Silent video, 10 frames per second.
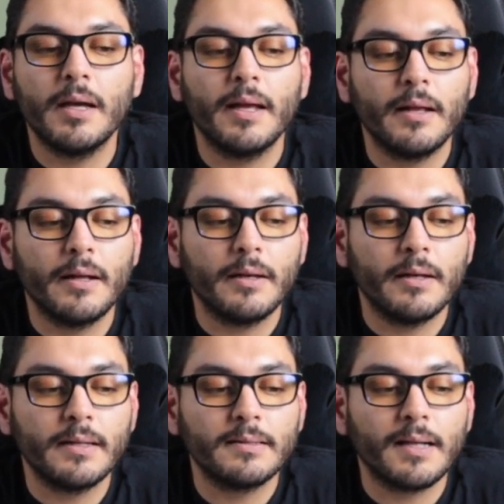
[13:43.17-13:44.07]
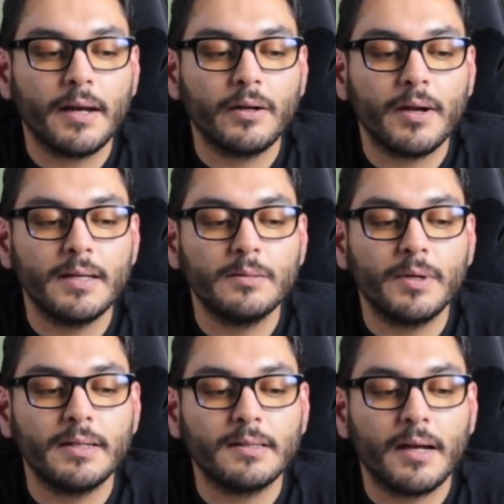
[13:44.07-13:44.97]
And it's kind of crazy,
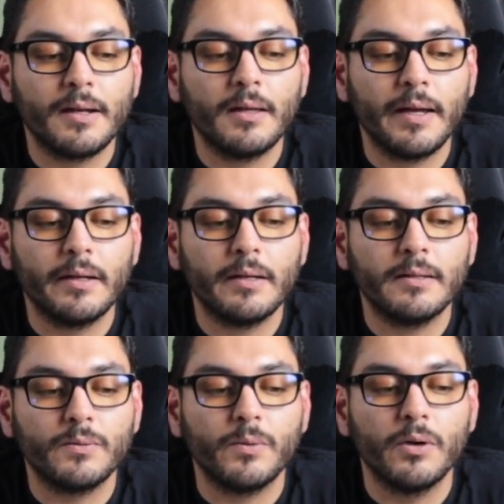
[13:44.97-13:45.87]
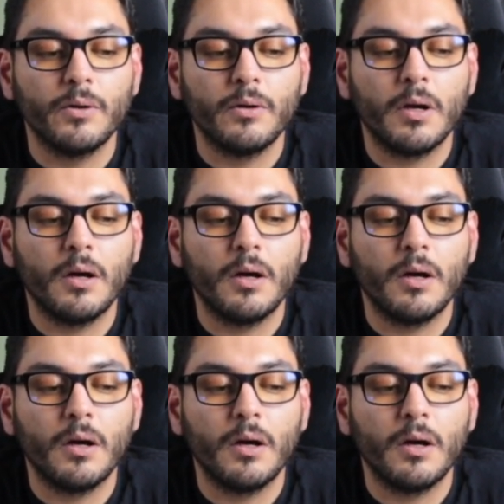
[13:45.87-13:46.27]
but it's kind of like, it's real.